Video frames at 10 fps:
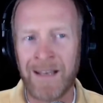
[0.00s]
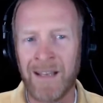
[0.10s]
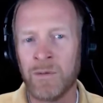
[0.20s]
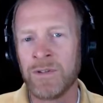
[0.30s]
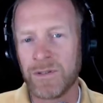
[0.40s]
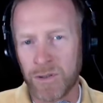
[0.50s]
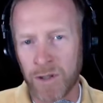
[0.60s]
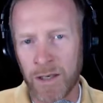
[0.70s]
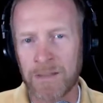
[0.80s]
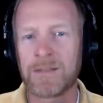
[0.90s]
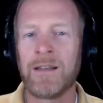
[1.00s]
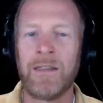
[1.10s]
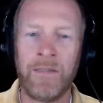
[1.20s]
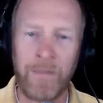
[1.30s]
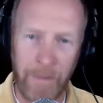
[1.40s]
It was just
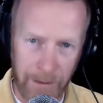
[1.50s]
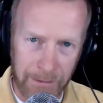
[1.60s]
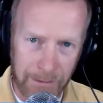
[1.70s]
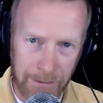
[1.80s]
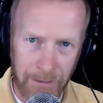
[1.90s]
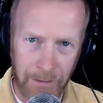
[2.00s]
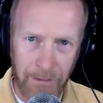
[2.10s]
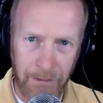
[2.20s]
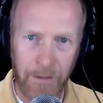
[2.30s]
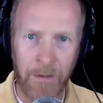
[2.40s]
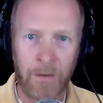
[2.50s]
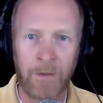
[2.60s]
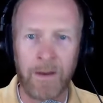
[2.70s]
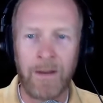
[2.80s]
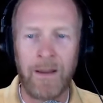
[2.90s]
this,
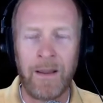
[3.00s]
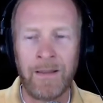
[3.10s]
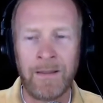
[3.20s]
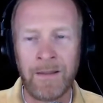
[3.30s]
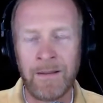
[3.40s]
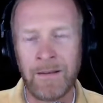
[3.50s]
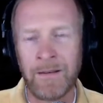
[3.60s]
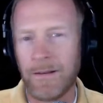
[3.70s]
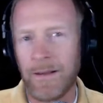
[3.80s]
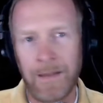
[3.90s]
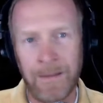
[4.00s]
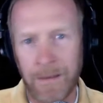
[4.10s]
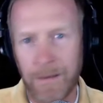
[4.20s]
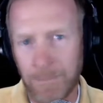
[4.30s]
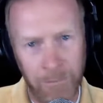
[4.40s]
and then
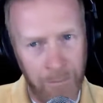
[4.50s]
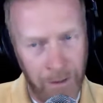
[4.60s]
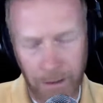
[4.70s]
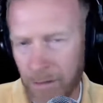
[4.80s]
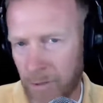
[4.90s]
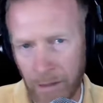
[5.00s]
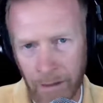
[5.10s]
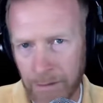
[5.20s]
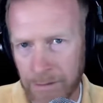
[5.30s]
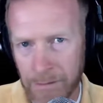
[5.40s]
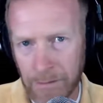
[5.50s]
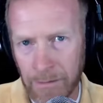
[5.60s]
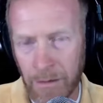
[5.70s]
the end begins,